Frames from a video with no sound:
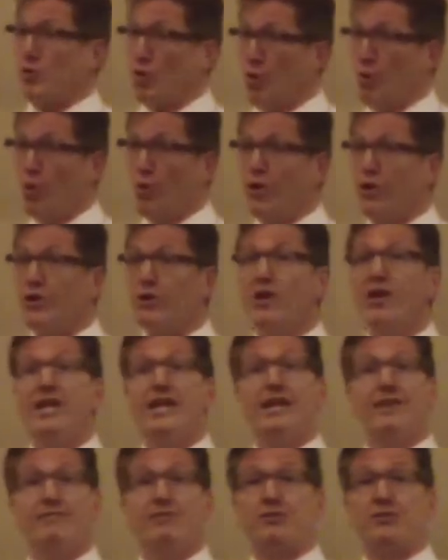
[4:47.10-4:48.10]
or
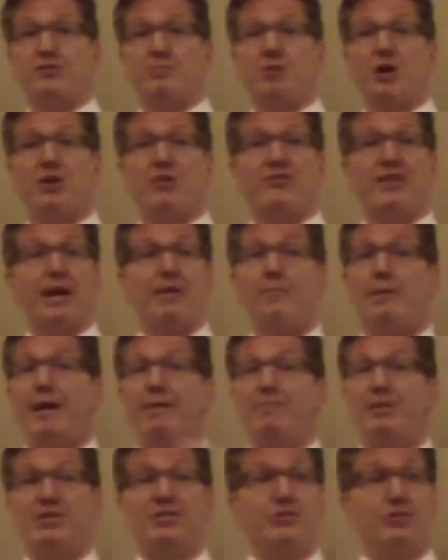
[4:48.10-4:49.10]
if they're smaller, that
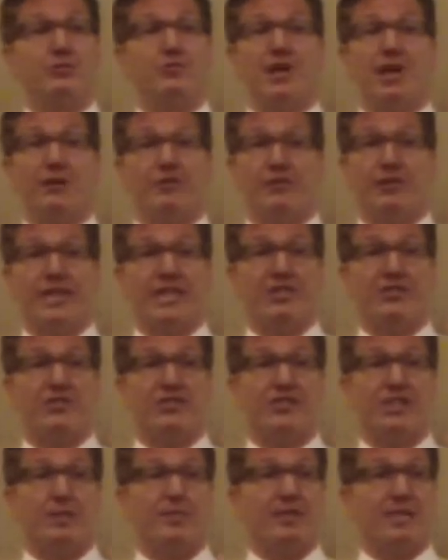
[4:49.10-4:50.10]
might be 2
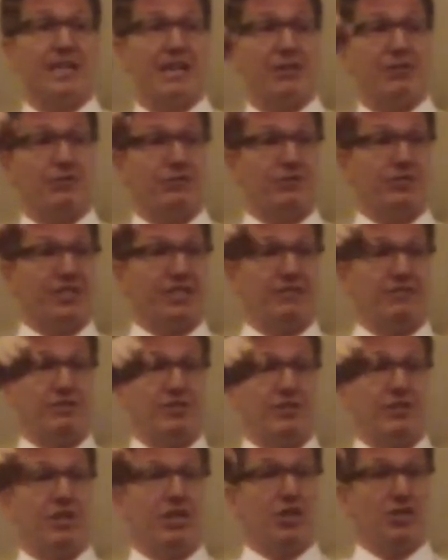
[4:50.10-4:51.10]
congregations coming together to
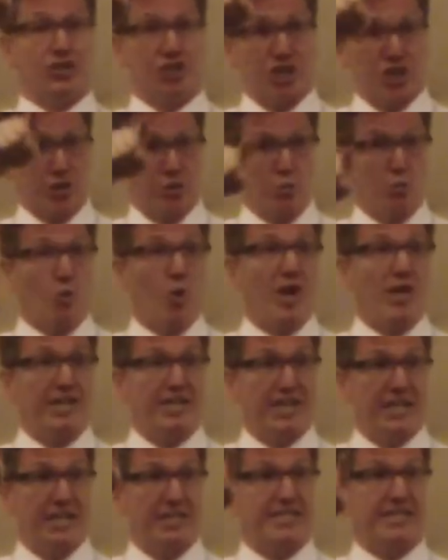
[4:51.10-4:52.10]
even share
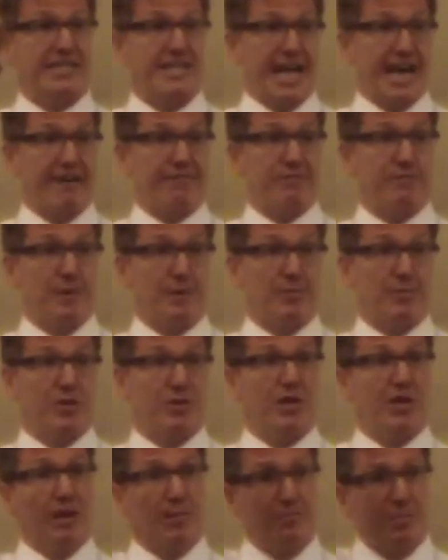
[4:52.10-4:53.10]
1 staff member.
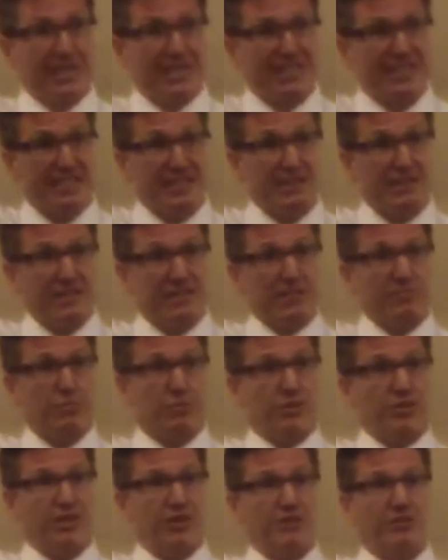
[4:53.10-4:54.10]
But still, it's
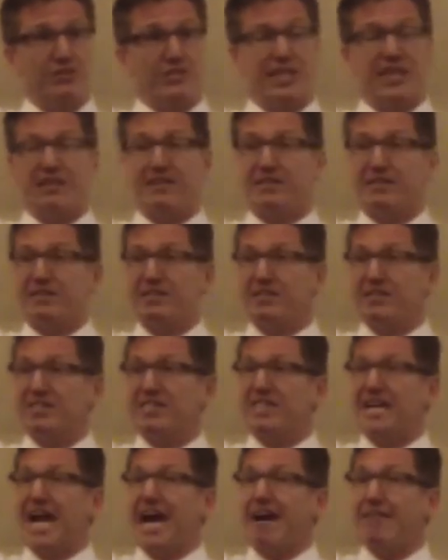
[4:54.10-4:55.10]
important to understand this. The
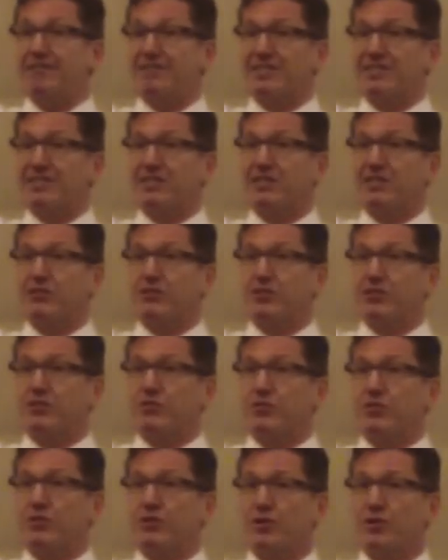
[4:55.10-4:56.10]
staff sits there as
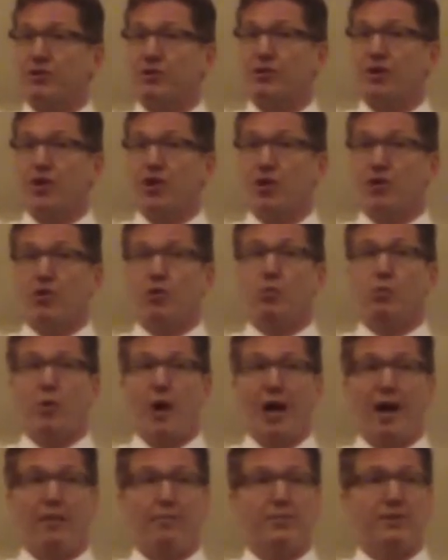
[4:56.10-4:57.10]
sort of the
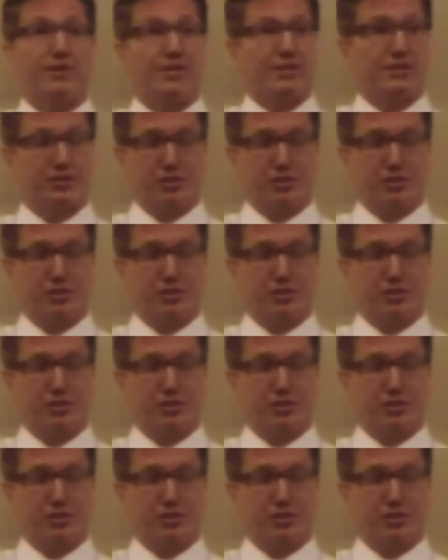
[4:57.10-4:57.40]
web that